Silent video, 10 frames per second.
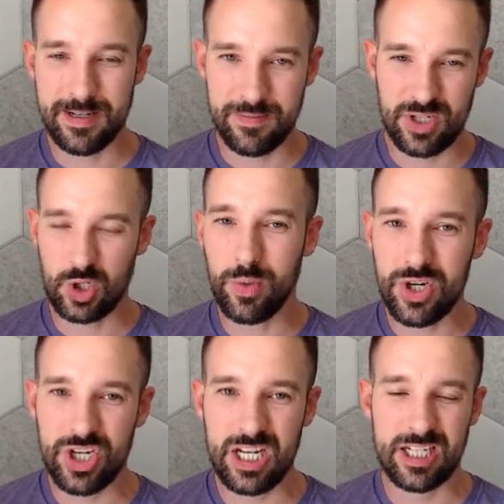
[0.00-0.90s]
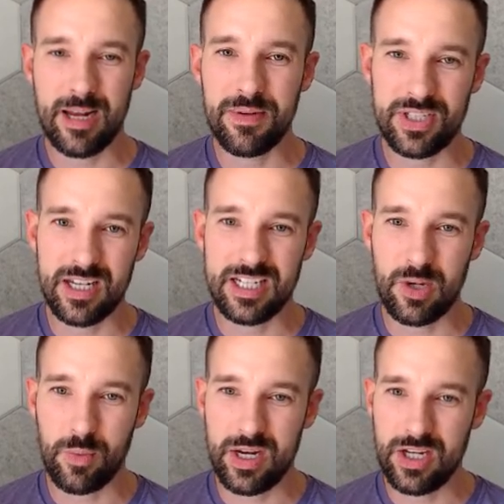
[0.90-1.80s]
squishy substance
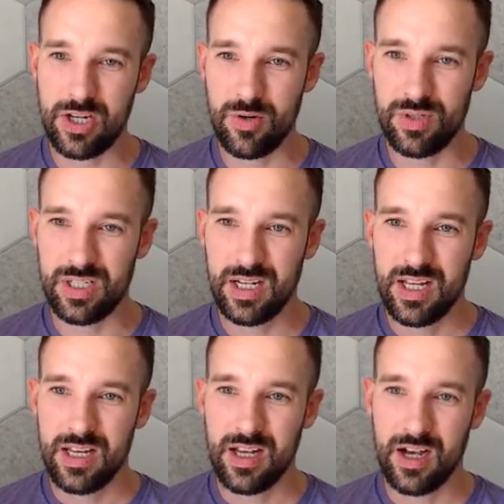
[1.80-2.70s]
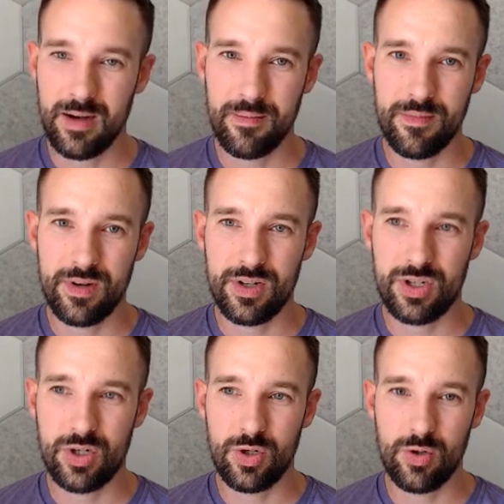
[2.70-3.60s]
that we can use
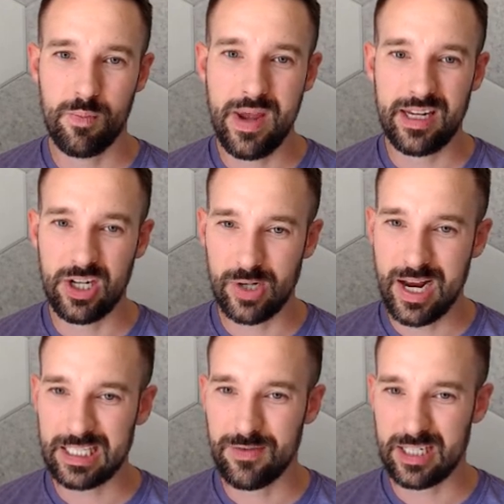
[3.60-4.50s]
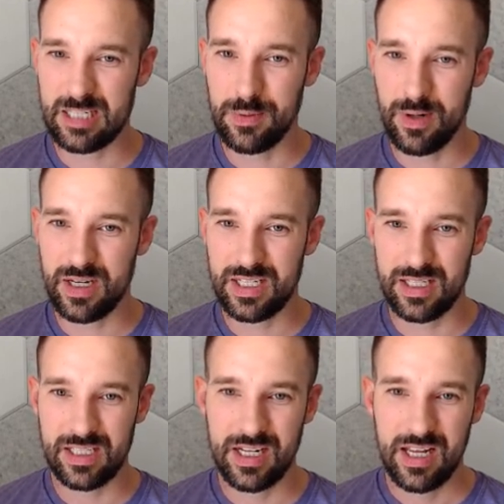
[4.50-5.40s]
to make interactive
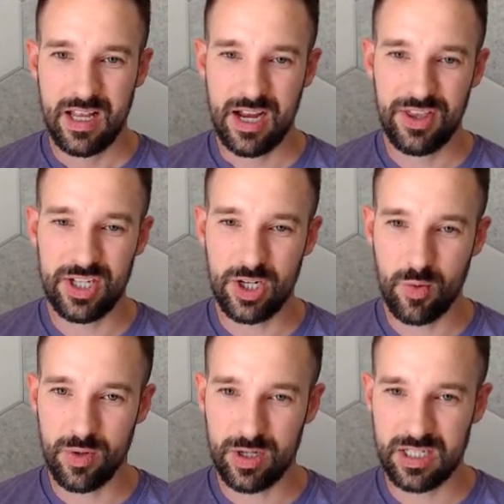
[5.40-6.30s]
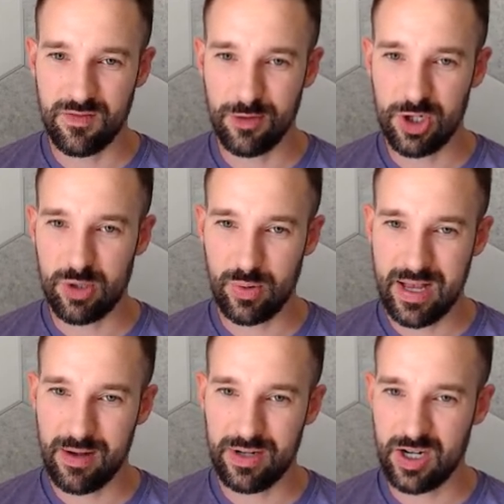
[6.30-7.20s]
experiences. And this all works in virtual
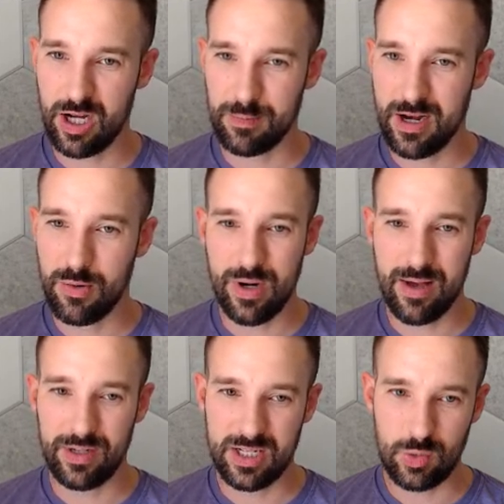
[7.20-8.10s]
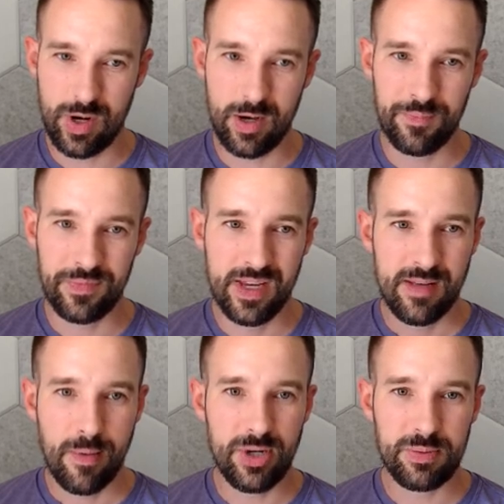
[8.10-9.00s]
reality and augmented reality as well.
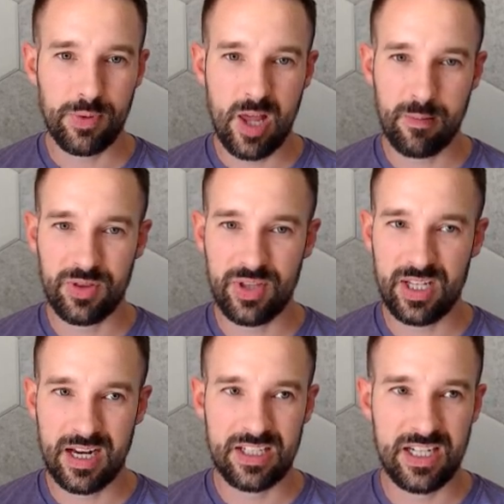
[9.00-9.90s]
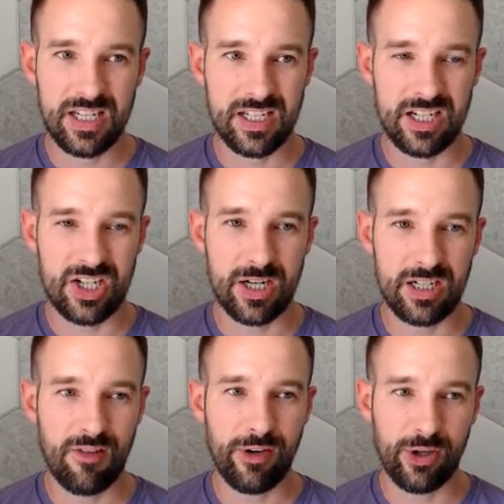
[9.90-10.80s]
But we're just playing with these ideas and
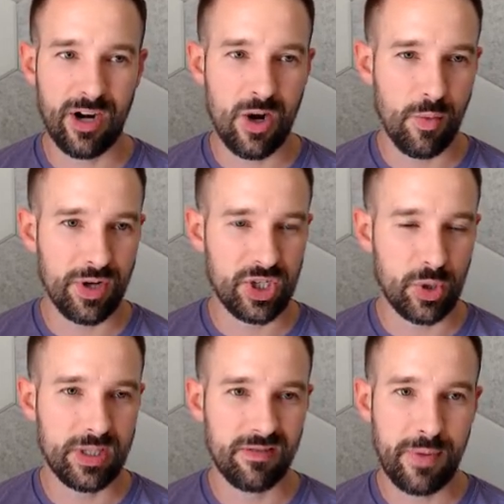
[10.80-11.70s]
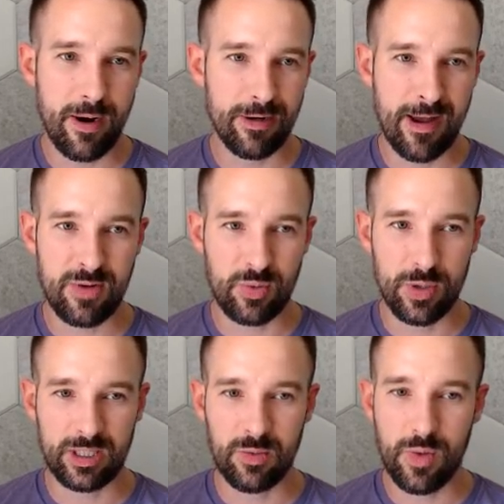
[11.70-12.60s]
starting to figure out what sorts of paradigms
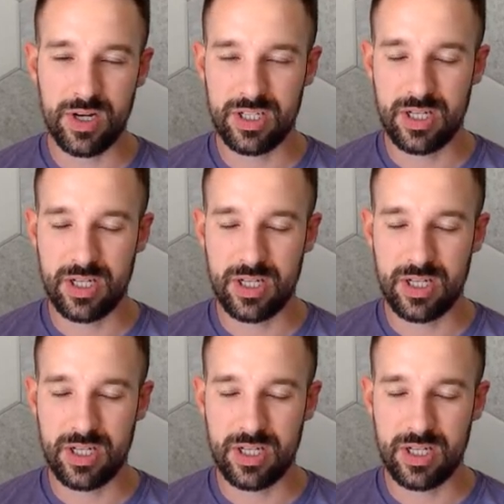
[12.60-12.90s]
work and what